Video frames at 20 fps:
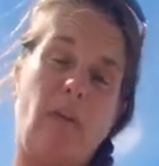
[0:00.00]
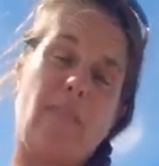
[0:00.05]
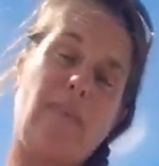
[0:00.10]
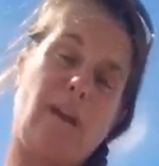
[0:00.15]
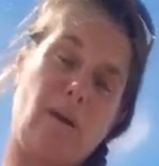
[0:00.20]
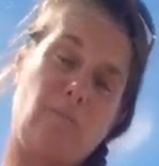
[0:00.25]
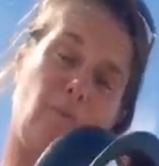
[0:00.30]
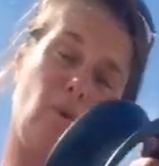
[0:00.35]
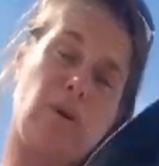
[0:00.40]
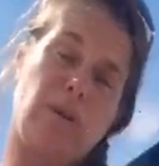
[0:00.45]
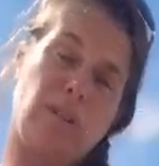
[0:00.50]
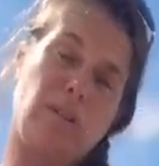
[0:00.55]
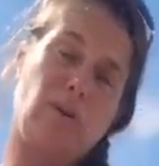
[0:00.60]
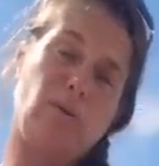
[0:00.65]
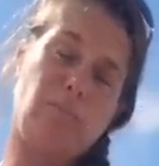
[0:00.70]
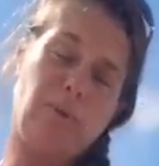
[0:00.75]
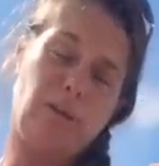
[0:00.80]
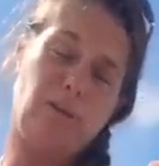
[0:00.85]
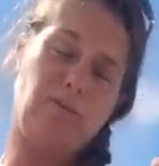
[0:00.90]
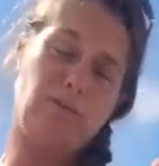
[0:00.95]
I think I'm going to get
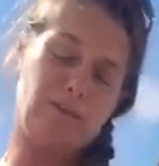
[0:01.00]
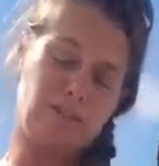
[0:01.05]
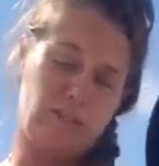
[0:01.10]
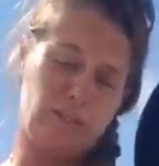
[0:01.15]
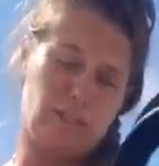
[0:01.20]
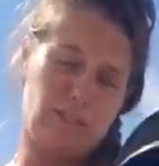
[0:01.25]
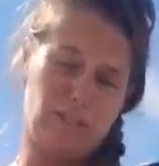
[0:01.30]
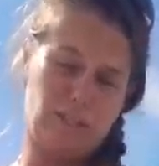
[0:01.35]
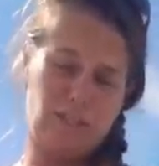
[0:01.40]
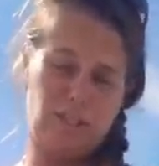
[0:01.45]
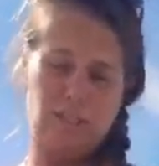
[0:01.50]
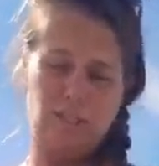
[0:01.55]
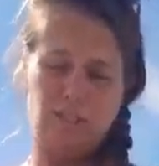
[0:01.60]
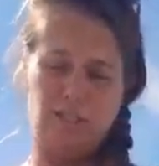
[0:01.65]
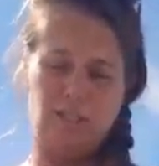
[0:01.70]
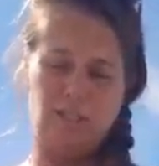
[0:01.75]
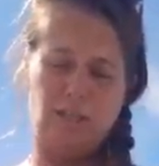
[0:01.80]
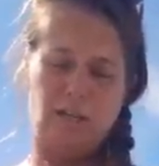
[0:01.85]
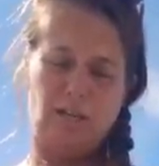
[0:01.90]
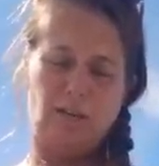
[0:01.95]
little bitty fishes.
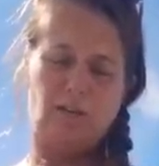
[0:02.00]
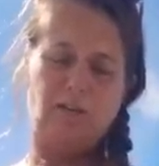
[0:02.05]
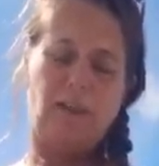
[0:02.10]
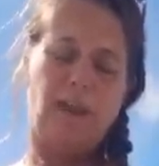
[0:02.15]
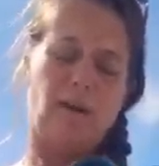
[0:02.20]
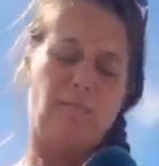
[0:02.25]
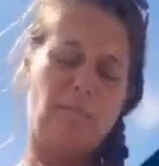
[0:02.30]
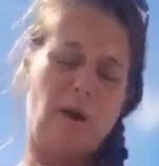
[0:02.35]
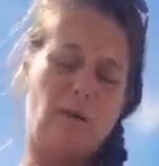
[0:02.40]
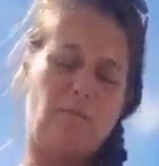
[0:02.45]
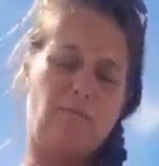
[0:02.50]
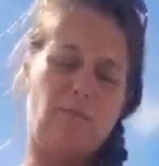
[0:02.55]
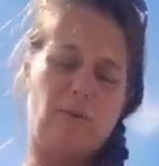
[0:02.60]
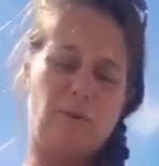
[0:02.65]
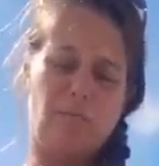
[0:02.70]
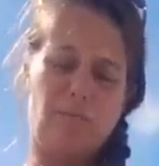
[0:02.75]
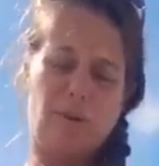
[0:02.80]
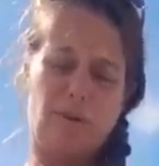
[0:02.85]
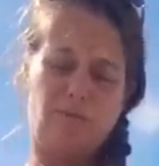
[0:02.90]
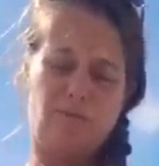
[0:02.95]
I don't think I'm up for
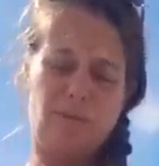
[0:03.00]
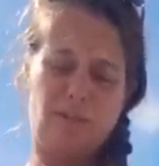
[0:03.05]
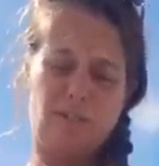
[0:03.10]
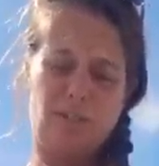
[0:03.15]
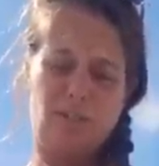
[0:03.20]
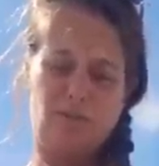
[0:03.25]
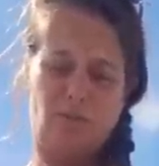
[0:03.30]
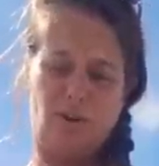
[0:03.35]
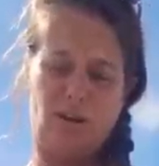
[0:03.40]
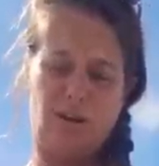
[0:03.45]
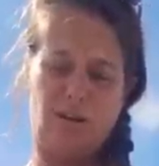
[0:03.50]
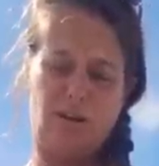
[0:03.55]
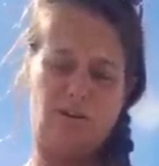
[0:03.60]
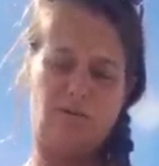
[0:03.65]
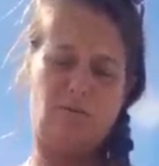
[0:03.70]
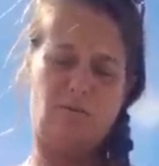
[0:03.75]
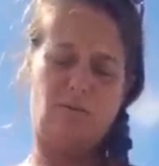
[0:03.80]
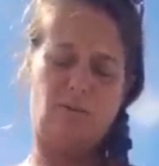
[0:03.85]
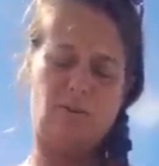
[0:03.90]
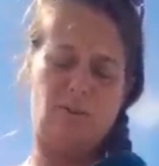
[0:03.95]
the big fishes right
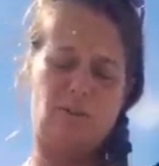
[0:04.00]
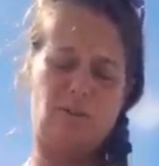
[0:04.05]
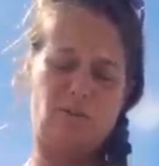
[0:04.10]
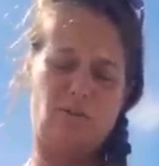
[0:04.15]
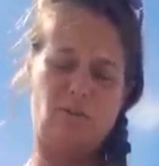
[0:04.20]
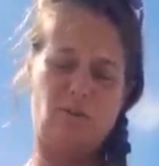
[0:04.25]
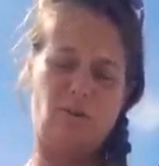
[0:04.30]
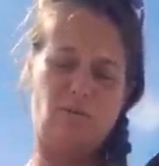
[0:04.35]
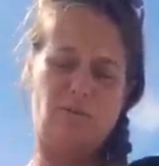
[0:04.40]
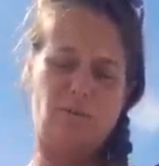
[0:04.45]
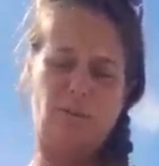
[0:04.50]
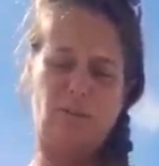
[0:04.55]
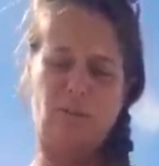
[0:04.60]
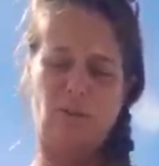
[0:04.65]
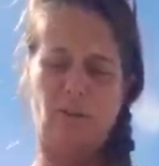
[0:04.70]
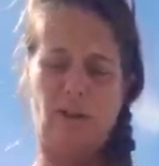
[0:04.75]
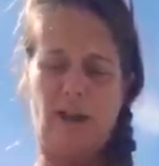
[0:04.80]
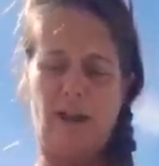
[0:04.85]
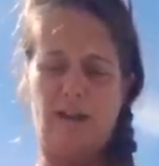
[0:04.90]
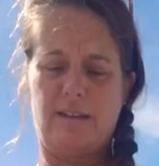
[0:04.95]
now. We're just going to go for
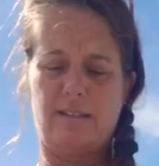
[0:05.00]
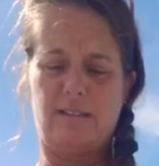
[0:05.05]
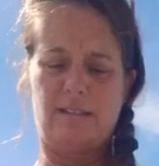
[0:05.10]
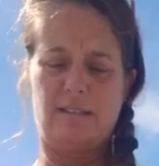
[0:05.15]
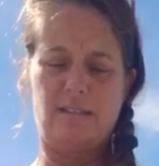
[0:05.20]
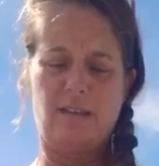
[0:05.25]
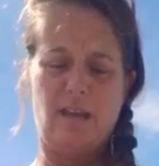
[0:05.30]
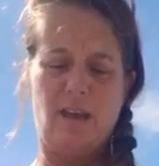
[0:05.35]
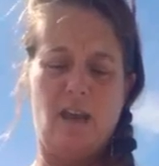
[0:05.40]
little guys.